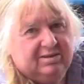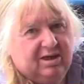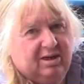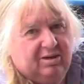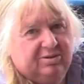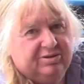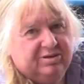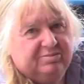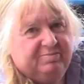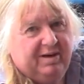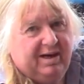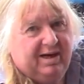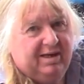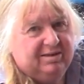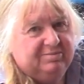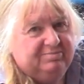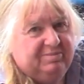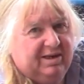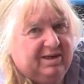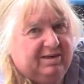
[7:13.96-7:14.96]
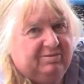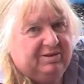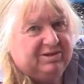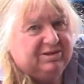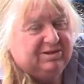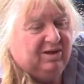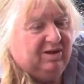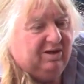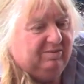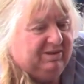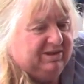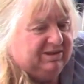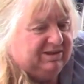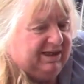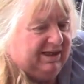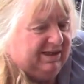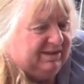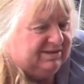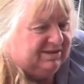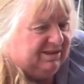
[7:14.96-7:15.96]
sold as part of my retirement
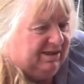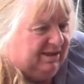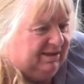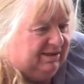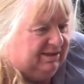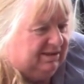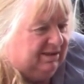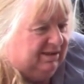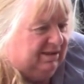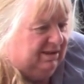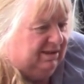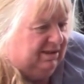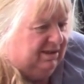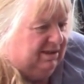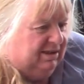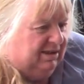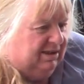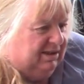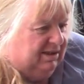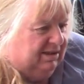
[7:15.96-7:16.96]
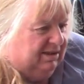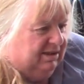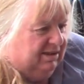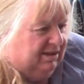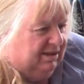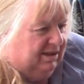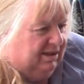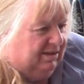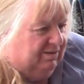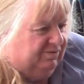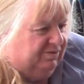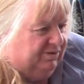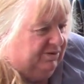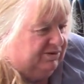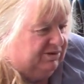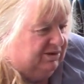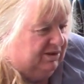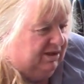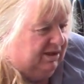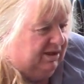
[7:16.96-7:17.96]
downsiding,
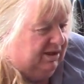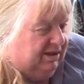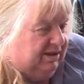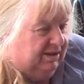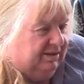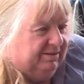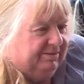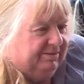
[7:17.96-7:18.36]
unfortunately.